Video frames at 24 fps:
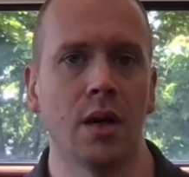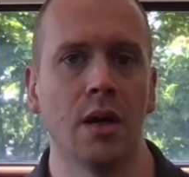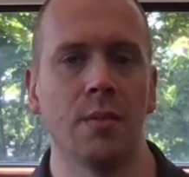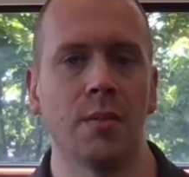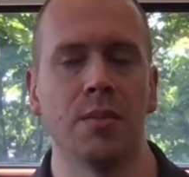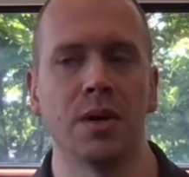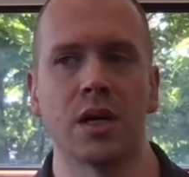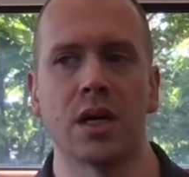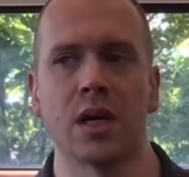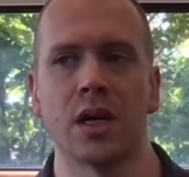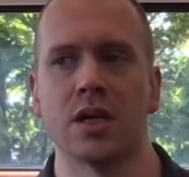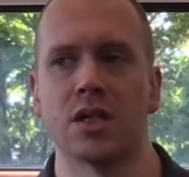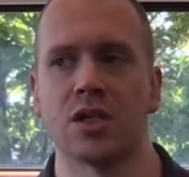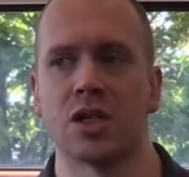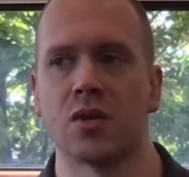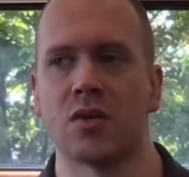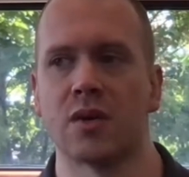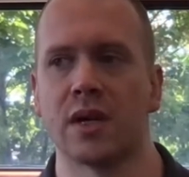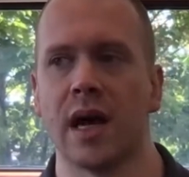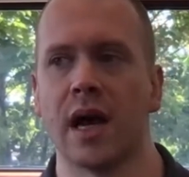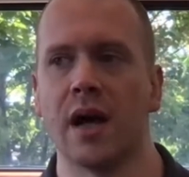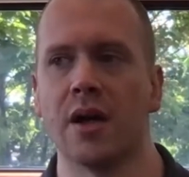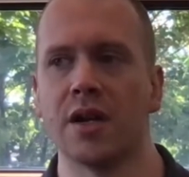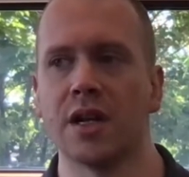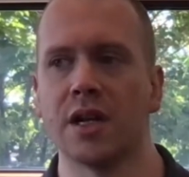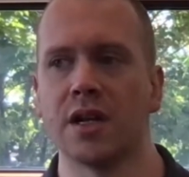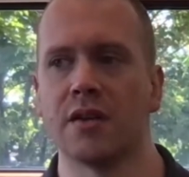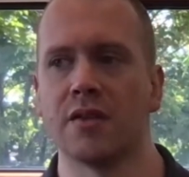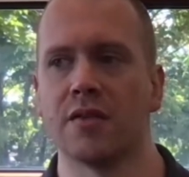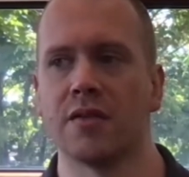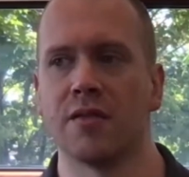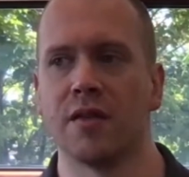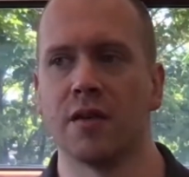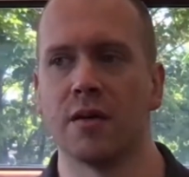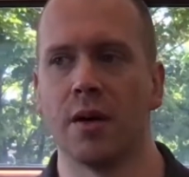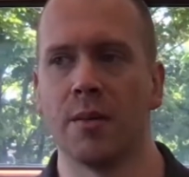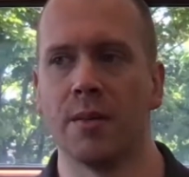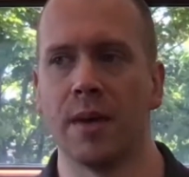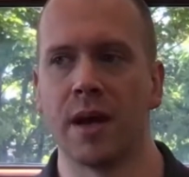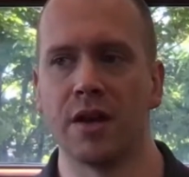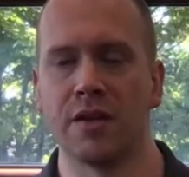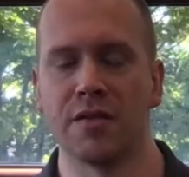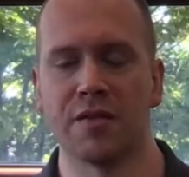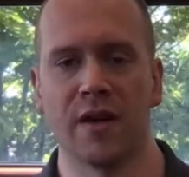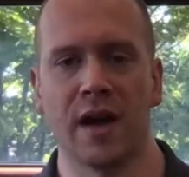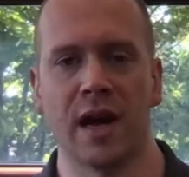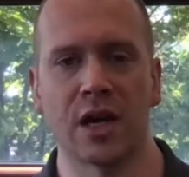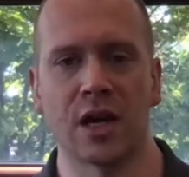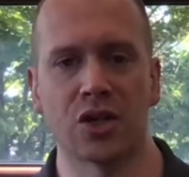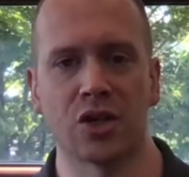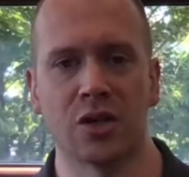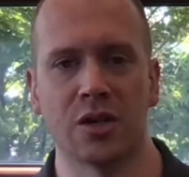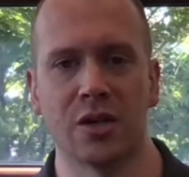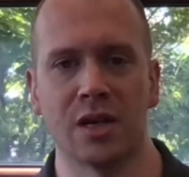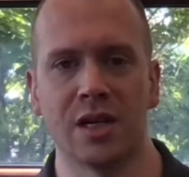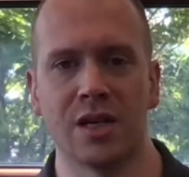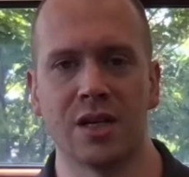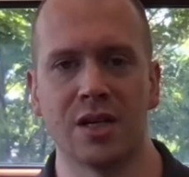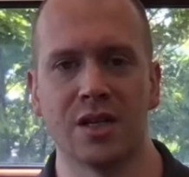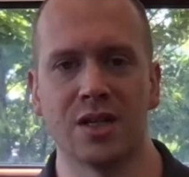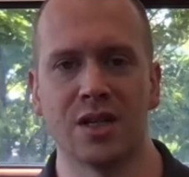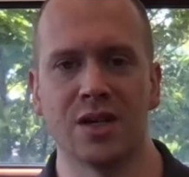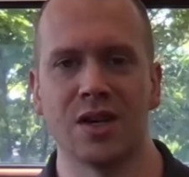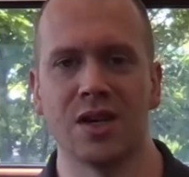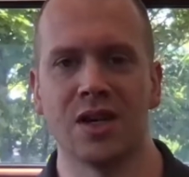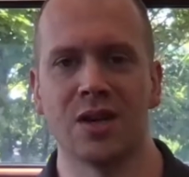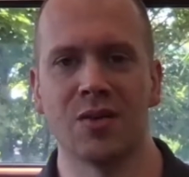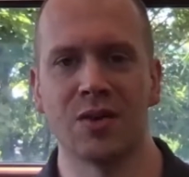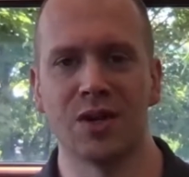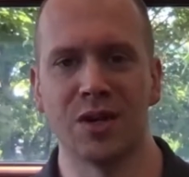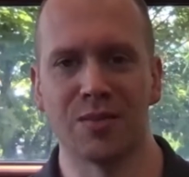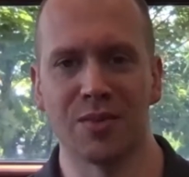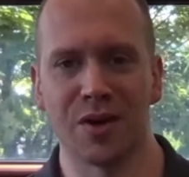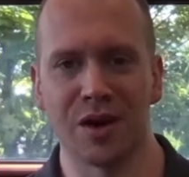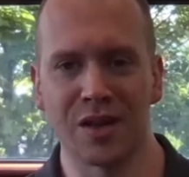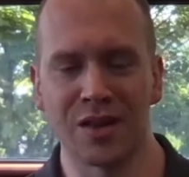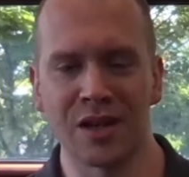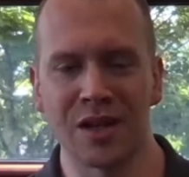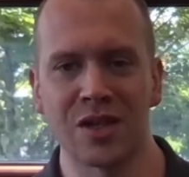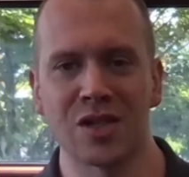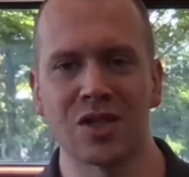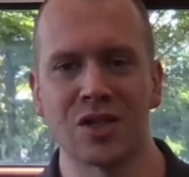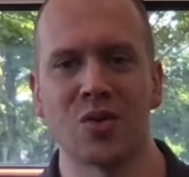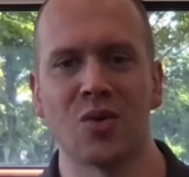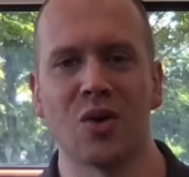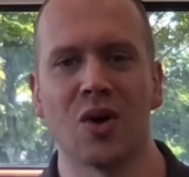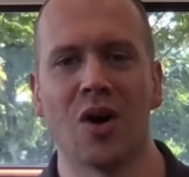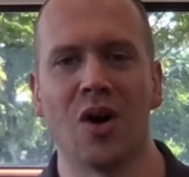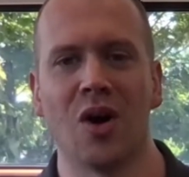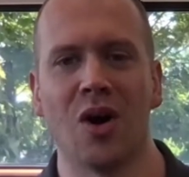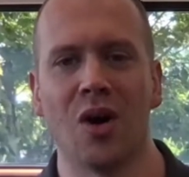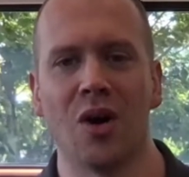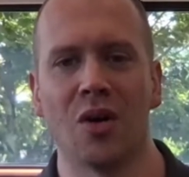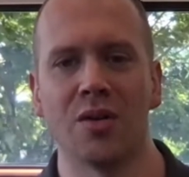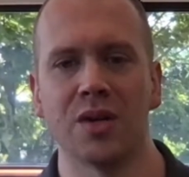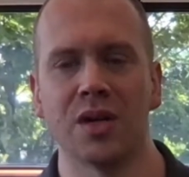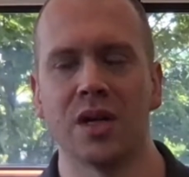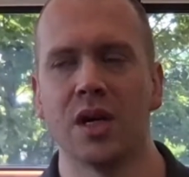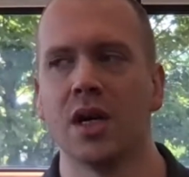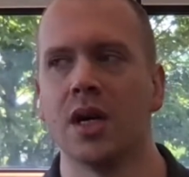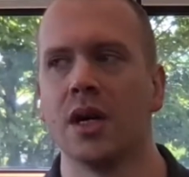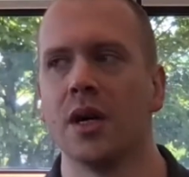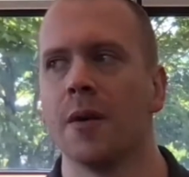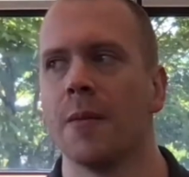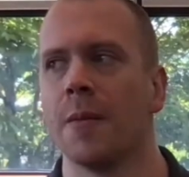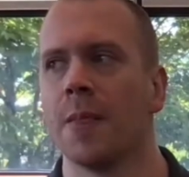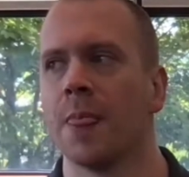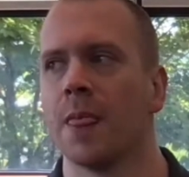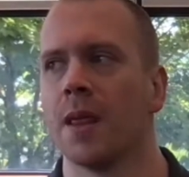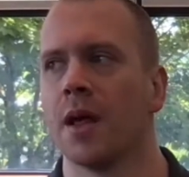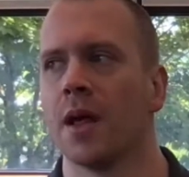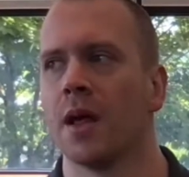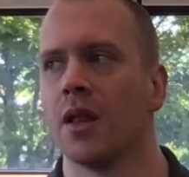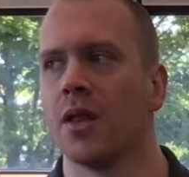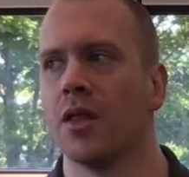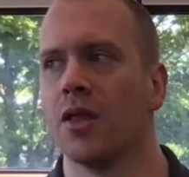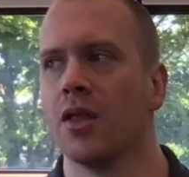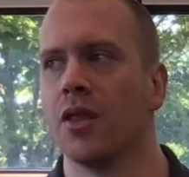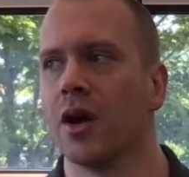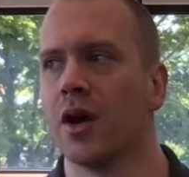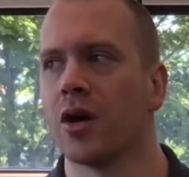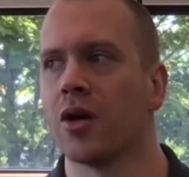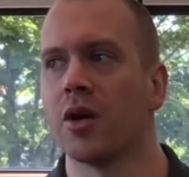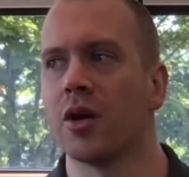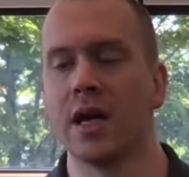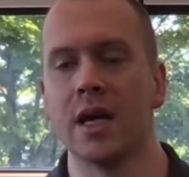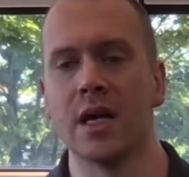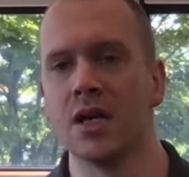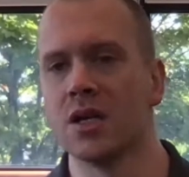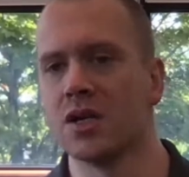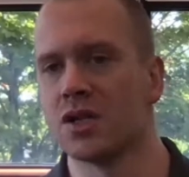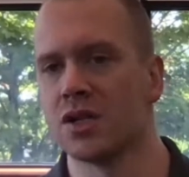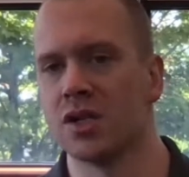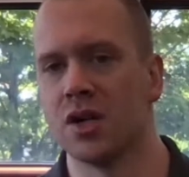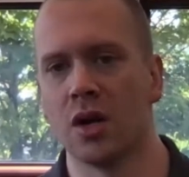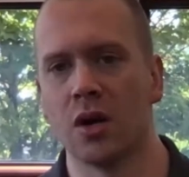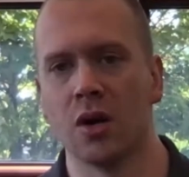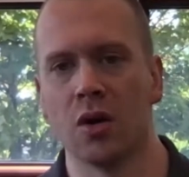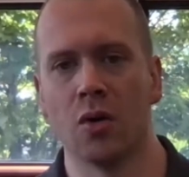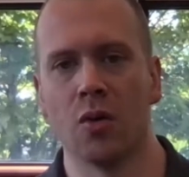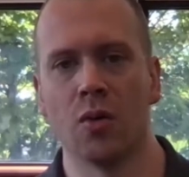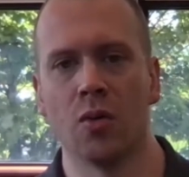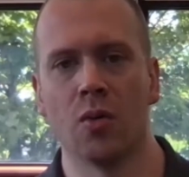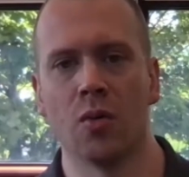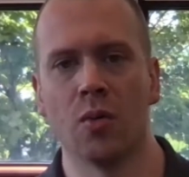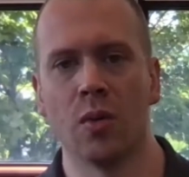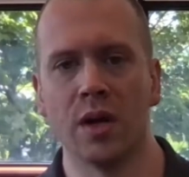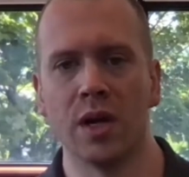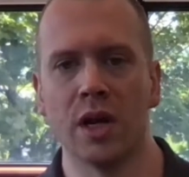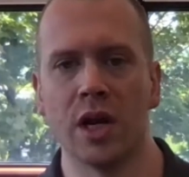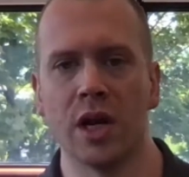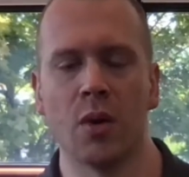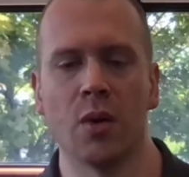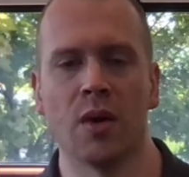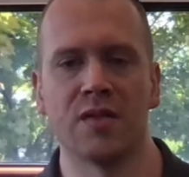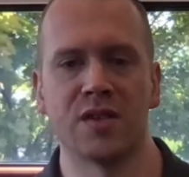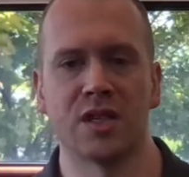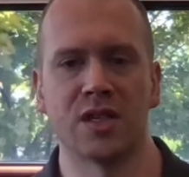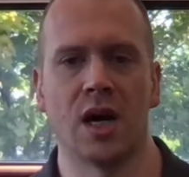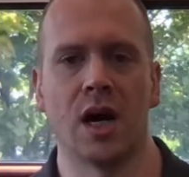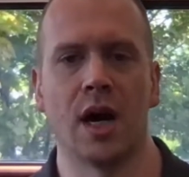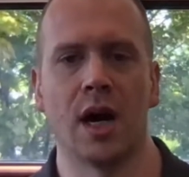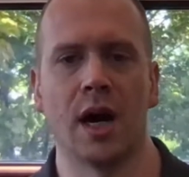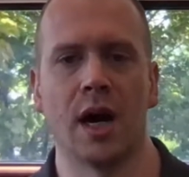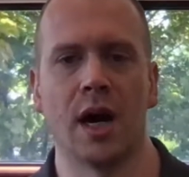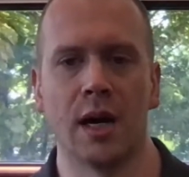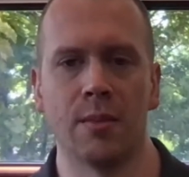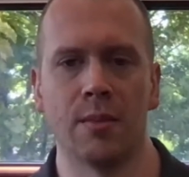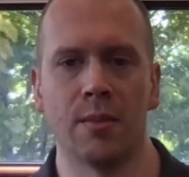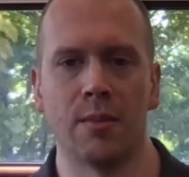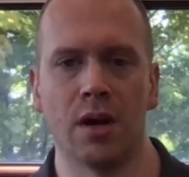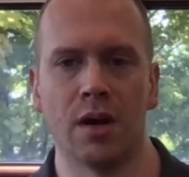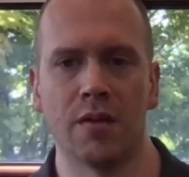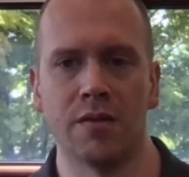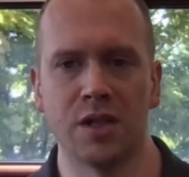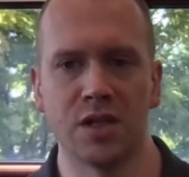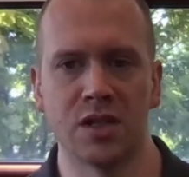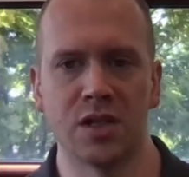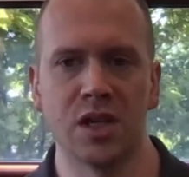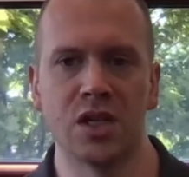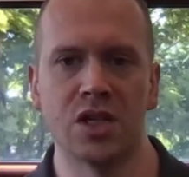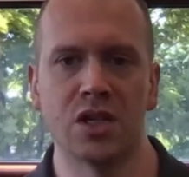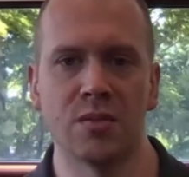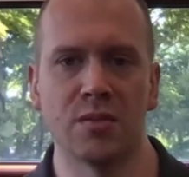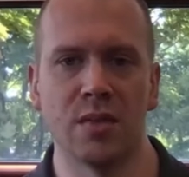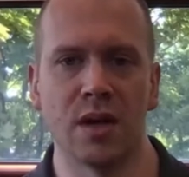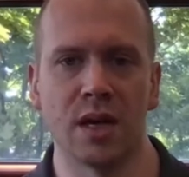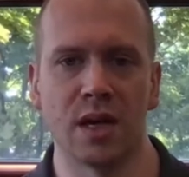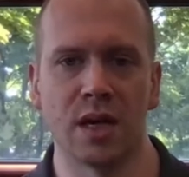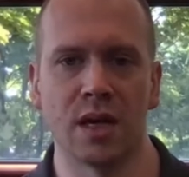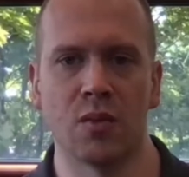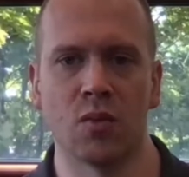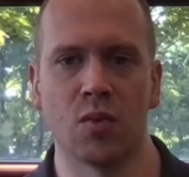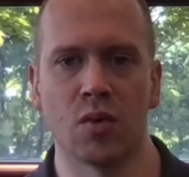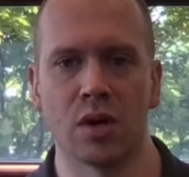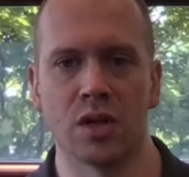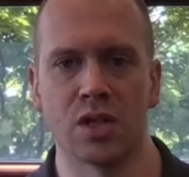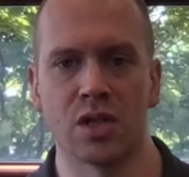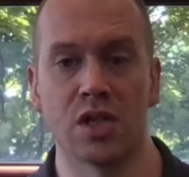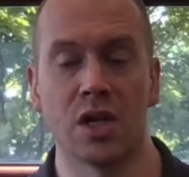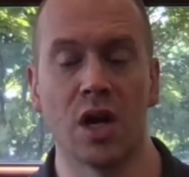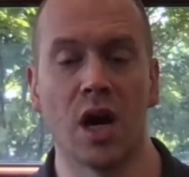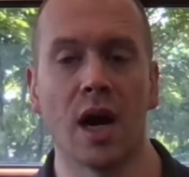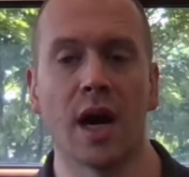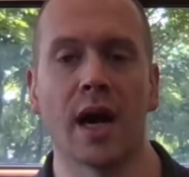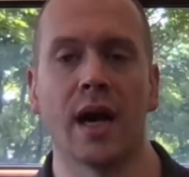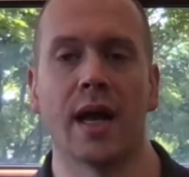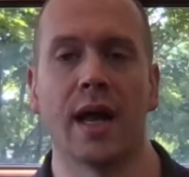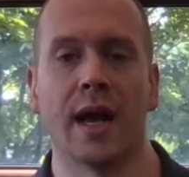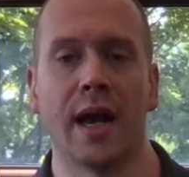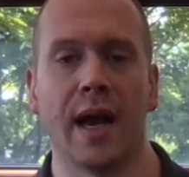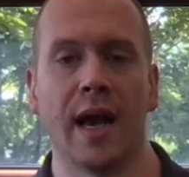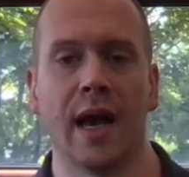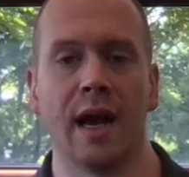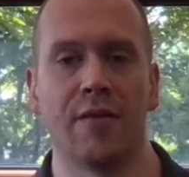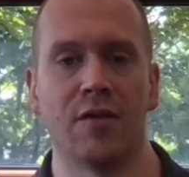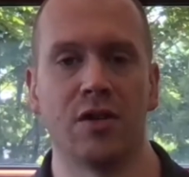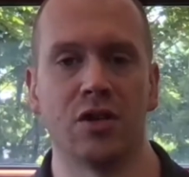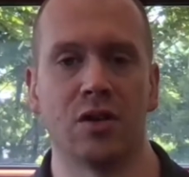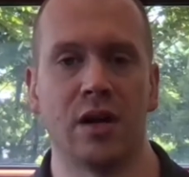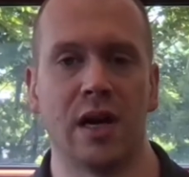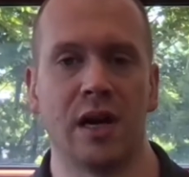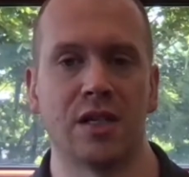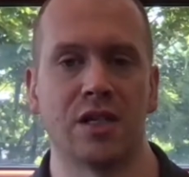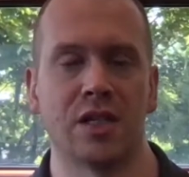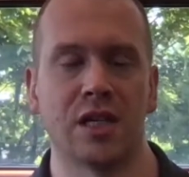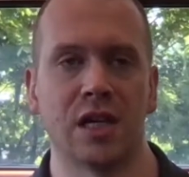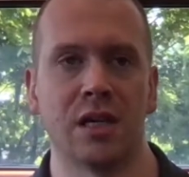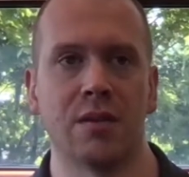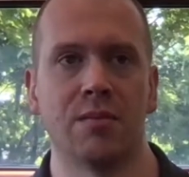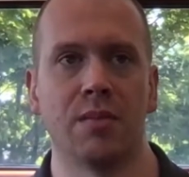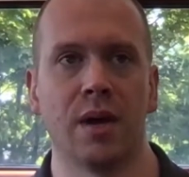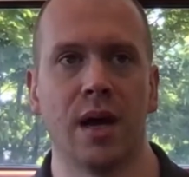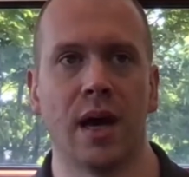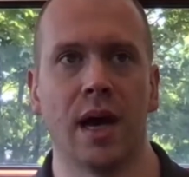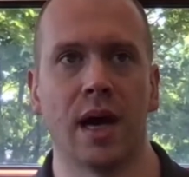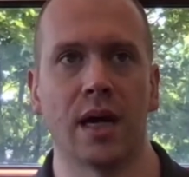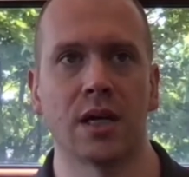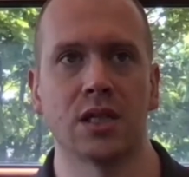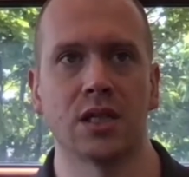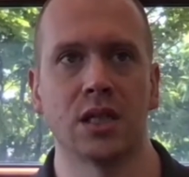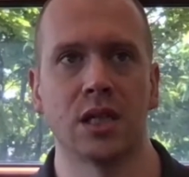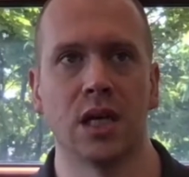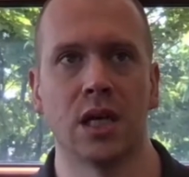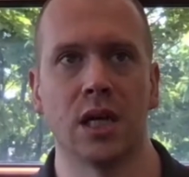Because the reality of a manufacturer is when you bring things to a halt, there is no window of time of decision making where it's not going to have a drastic impact.